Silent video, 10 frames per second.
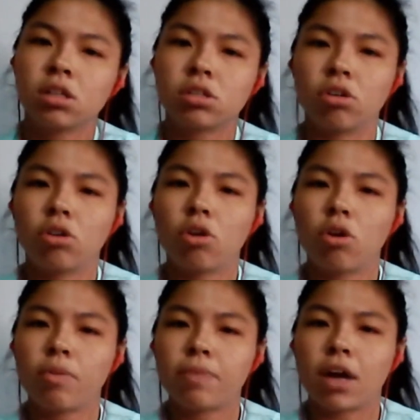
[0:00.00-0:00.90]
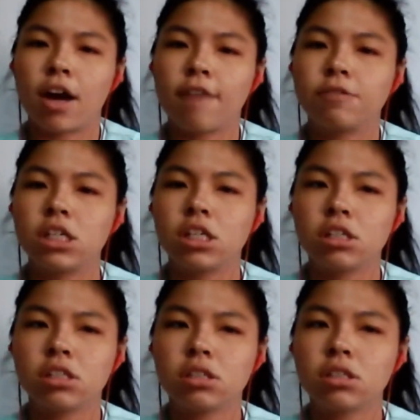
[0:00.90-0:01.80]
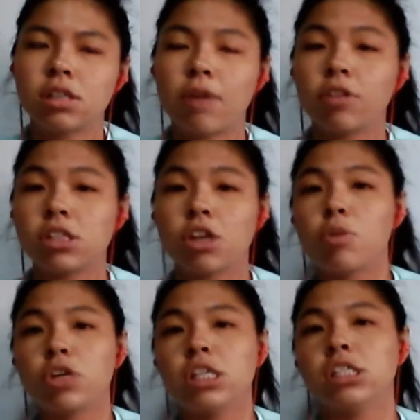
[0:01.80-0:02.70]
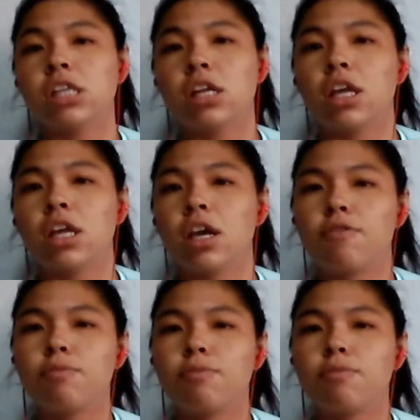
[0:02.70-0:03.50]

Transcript: So I've seen some of the ceremonies that they've